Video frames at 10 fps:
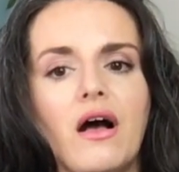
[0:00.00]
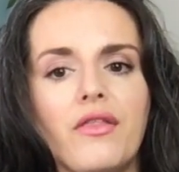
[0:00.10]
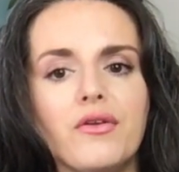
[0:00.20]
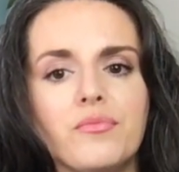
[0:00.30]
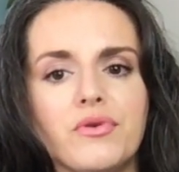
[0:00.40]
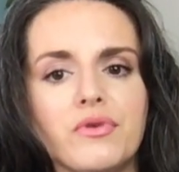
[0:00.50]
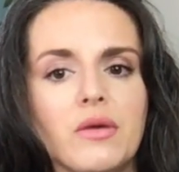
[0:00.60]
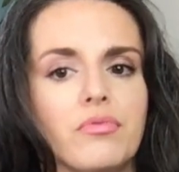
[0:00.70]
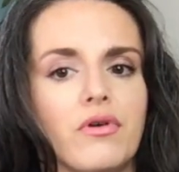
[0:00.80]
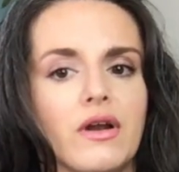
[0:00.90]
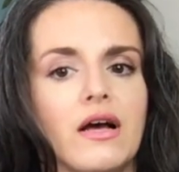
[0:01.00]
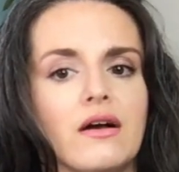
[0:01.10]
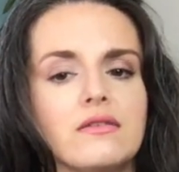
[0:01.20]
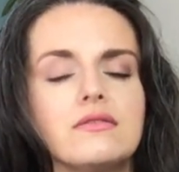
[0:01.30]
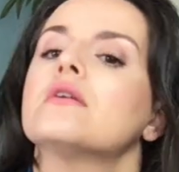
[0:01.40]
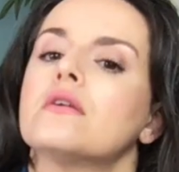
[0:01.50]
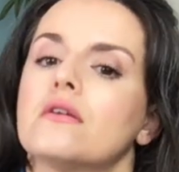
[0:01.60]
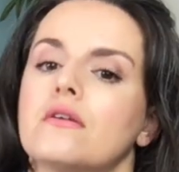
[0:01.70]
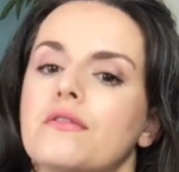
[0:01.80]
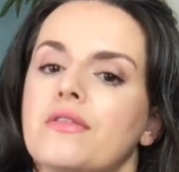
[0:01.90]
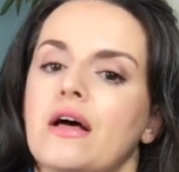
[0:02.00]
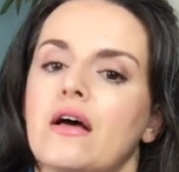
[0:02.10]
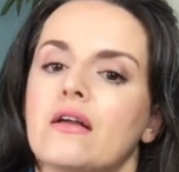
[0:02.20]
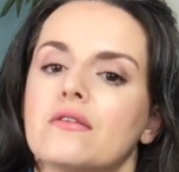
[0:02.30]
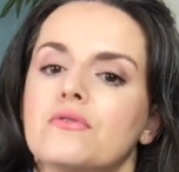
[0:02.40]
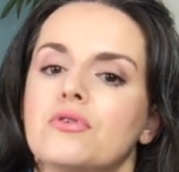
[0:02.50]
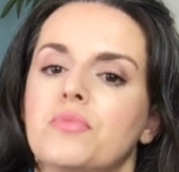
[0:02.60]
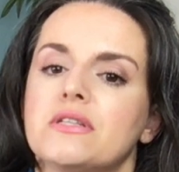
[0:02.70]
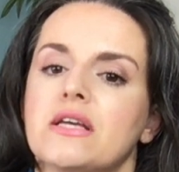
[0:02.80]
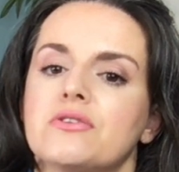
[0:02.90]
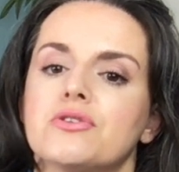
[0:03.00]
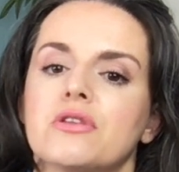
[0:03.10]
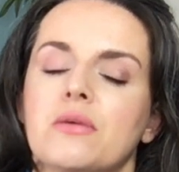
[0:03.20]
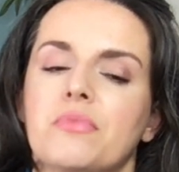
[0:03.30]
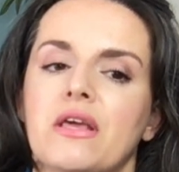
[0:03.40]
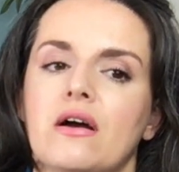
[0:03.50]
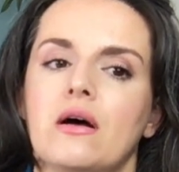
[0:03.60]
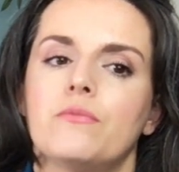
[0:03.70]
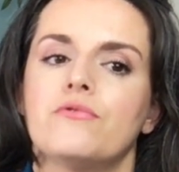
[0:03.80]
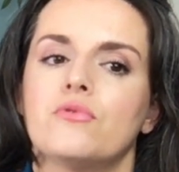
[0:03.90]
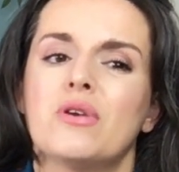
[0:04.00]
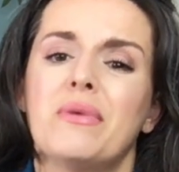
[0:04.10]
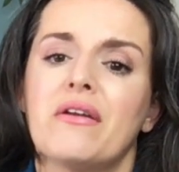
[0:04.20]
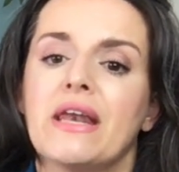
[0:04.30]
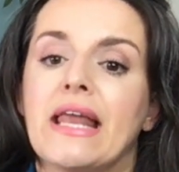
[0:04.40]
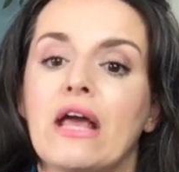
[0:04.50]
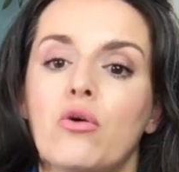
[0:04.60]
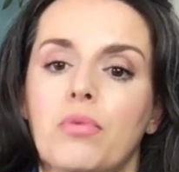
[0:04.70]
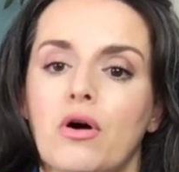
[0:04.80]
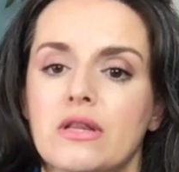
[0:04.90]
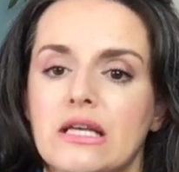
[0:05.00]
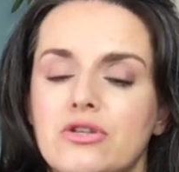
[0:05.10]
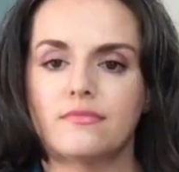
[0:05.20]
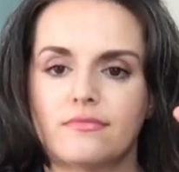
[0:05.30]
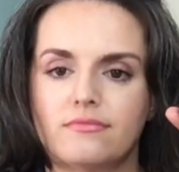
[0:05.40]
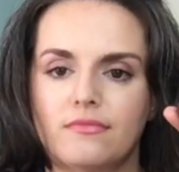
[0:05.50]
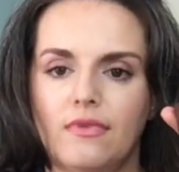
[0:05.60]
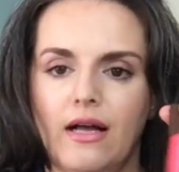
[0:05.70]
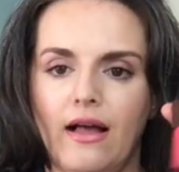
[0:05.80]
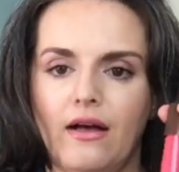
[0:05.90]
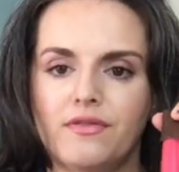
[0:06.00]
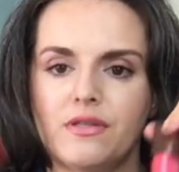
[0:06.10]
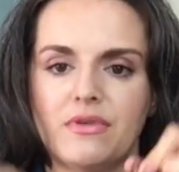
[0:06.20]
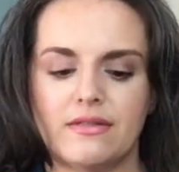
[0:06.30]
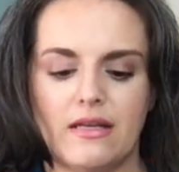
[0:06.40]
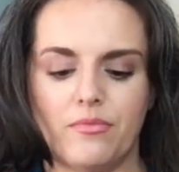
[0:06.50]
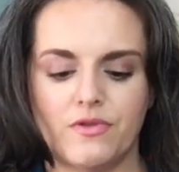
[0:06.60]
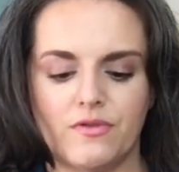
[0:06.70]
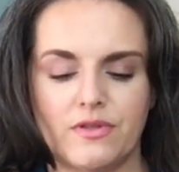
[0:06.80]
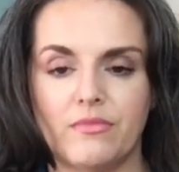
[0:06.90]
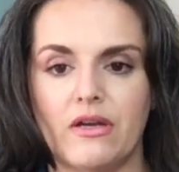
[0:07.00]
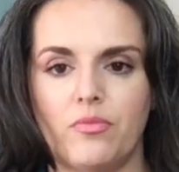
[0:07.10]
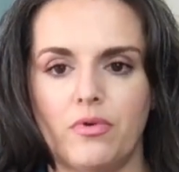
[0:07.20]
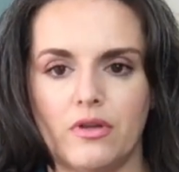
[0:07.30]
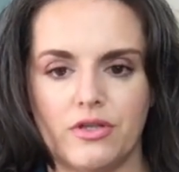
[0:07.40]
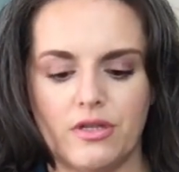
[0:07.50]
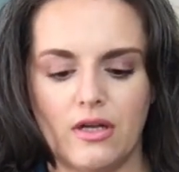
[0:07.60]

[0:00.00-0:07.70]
other beauty products that could potentially be harmful? What about nail polish? I have some examples of some nail polish that